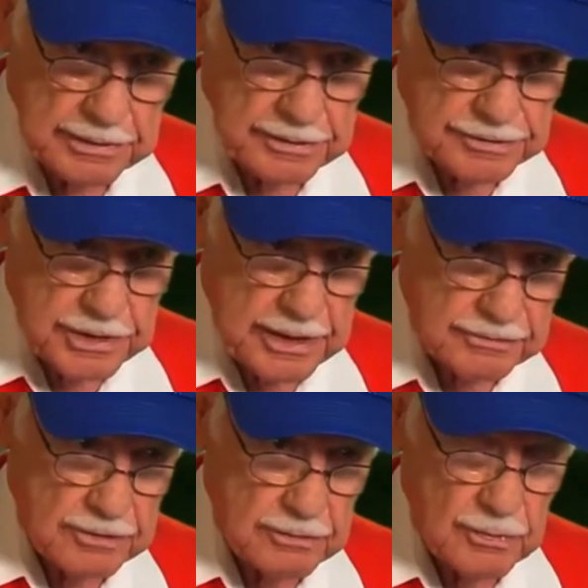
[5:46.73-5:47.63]
in the
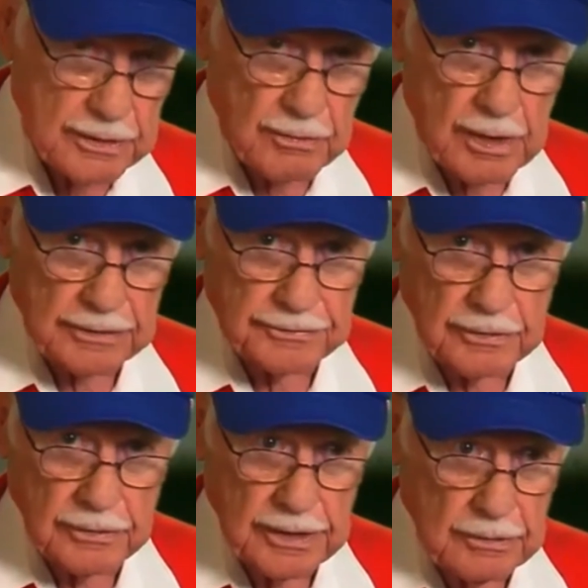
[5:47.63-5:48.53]
chest and went right
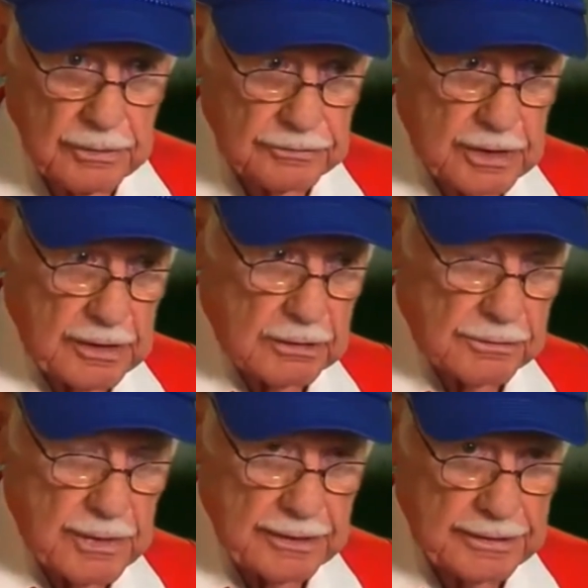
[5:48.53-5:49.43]
through. He was
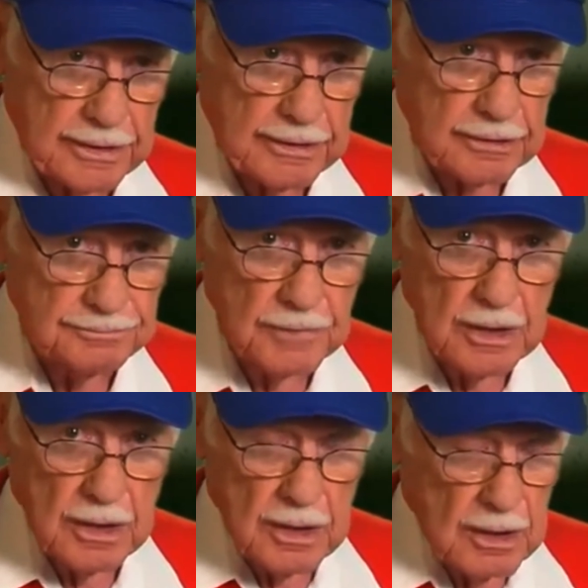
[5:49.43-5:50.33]
killed right there.
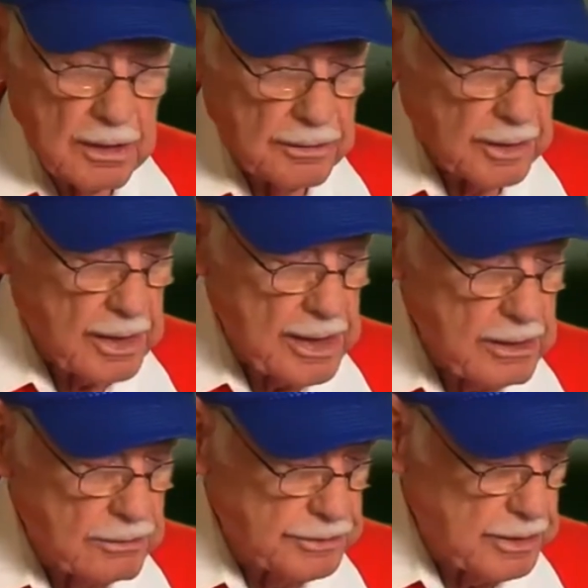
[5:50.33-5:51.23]
The guy
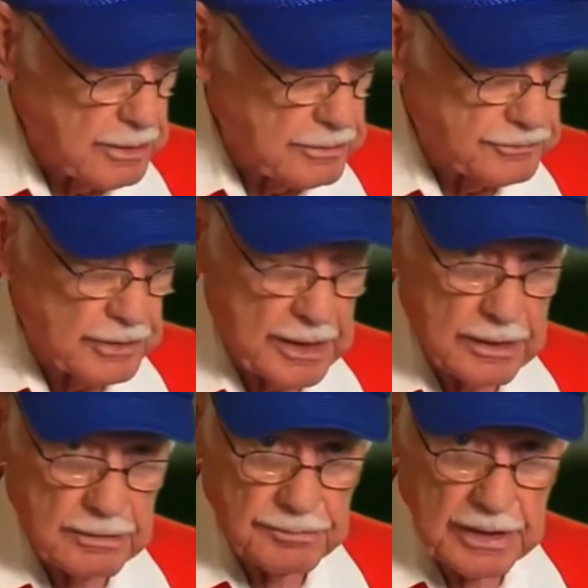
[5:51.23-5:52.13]
on the other
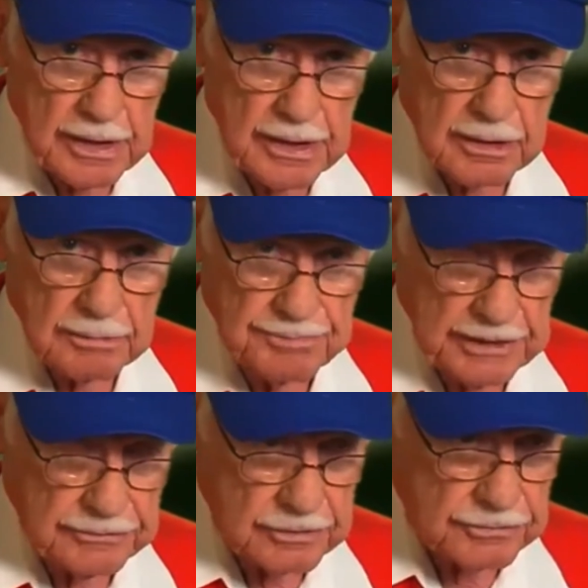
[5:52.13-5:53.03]
side of me had a
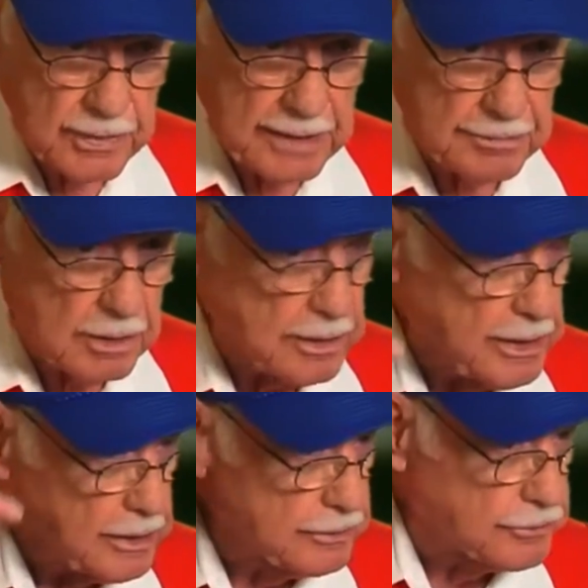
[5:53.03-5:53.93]
piece of shrapnel
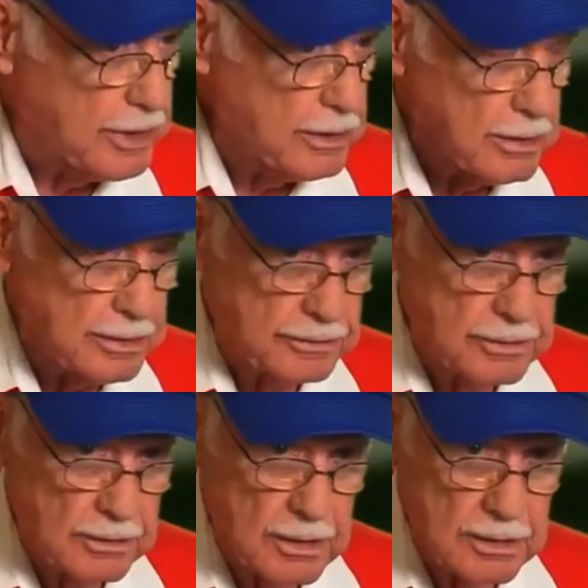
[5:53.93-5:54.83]
hit his ear, and it
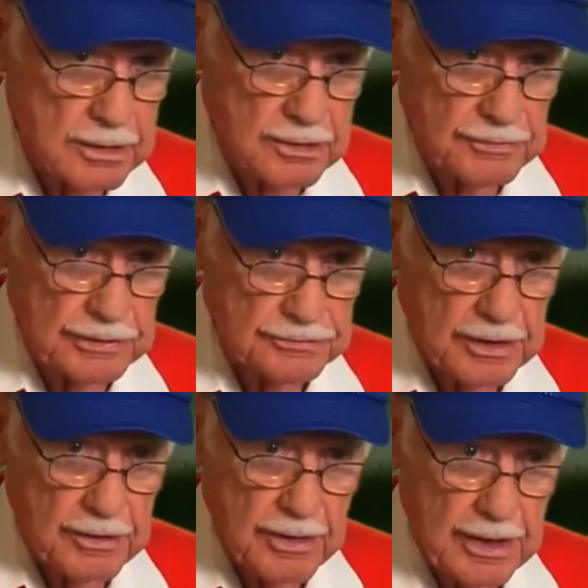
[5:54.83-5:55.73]
took a hunk of his
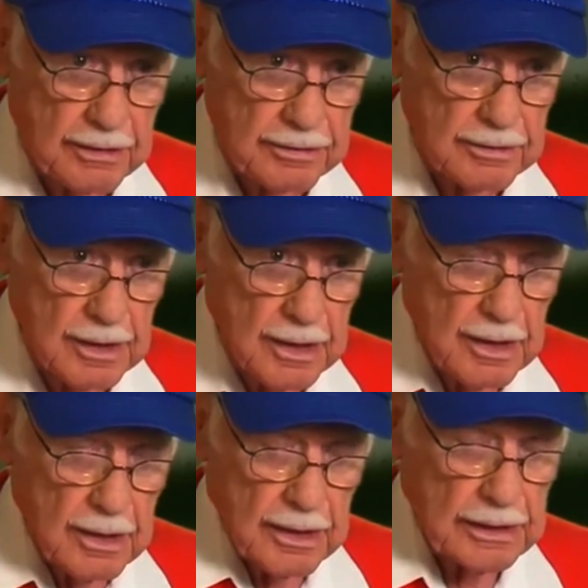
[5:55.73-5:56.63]
ear out.
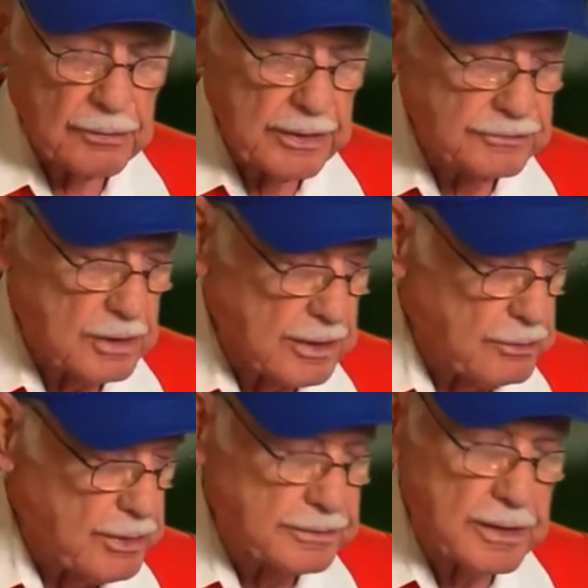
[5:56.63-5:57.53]
He recently
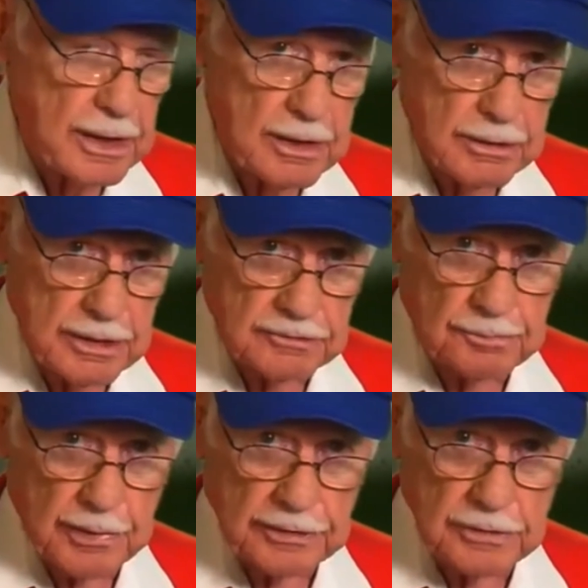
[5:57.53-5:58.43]
retired as
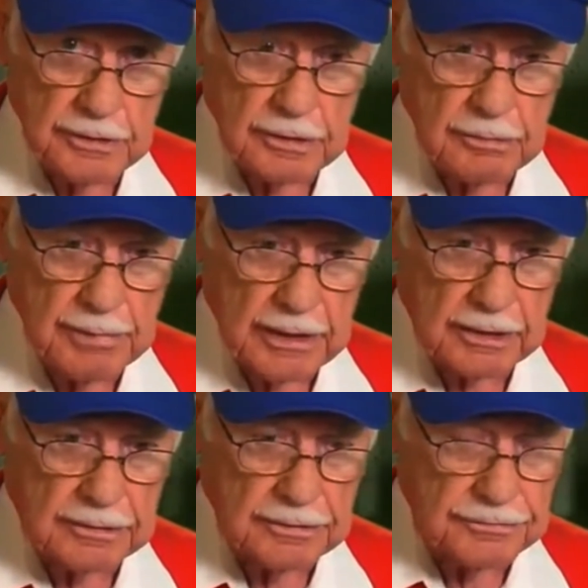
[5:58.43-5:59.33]
President
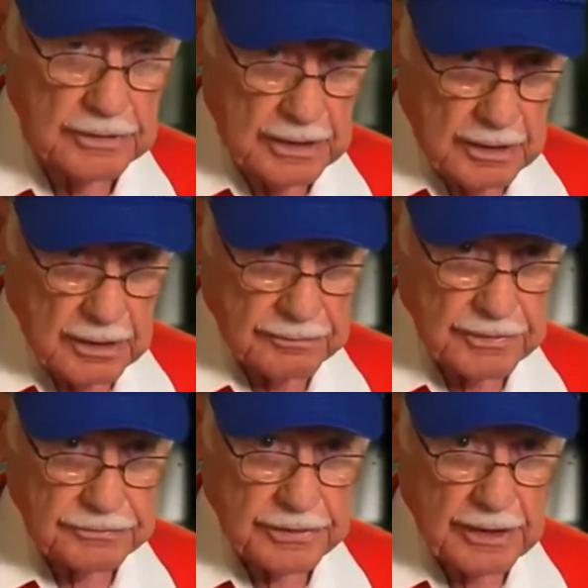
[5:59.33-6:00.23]
Emeritus of
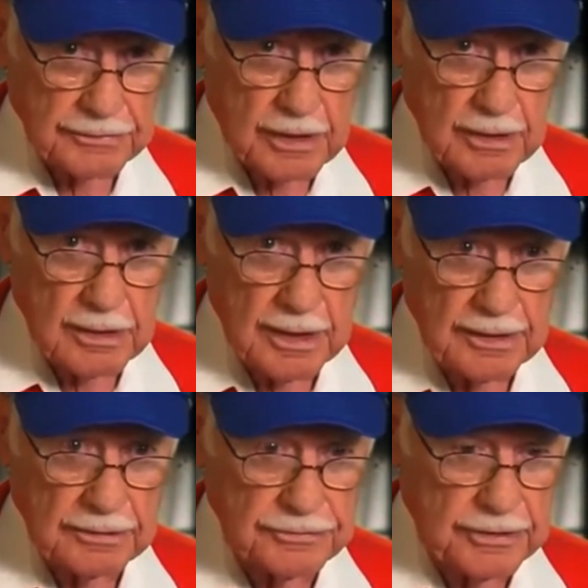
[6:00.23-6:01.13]
the South
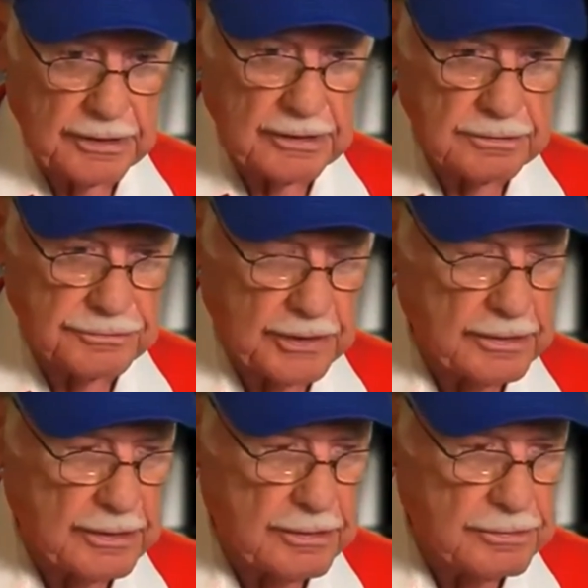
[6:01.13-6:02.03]
Carolina Senate,
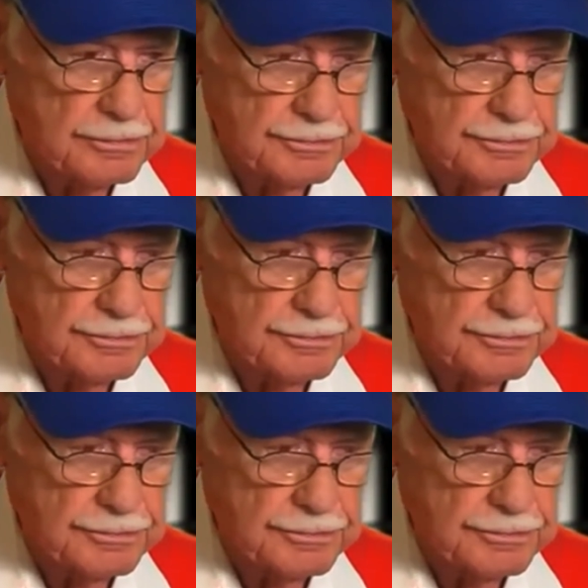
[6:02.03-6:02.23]
Senator